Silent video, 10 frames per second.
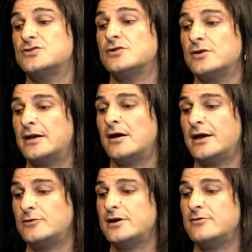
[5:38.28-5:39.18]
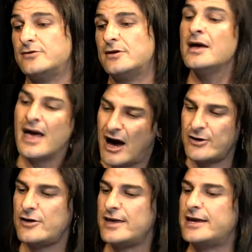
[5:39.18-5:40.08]
true, and I agree with you. I
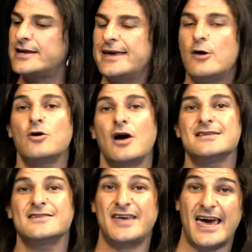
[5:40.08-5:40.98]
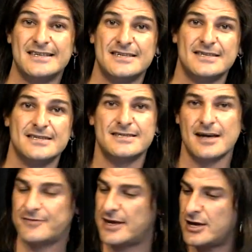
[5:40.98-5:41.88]
know that you can get all kinds of cases and
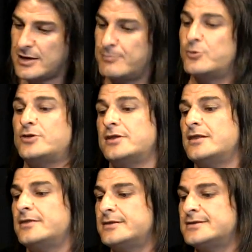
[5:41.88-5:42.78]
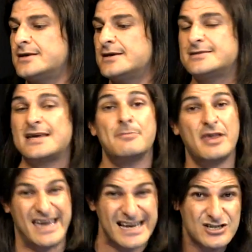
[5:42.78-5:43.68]
stuff that you can put the, the
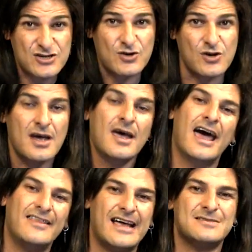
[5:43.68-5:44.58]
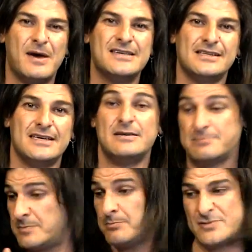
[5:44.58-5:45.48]
tablet into, and that's basically
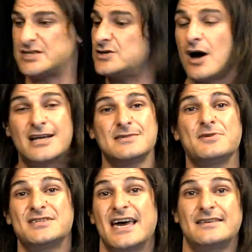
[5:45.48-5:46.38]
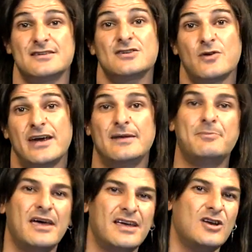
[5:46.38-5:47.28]
designed to protect the screen.
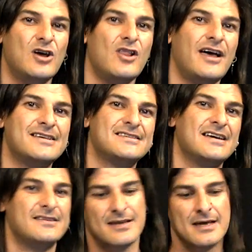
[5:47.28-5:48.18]
But, you know, like I said,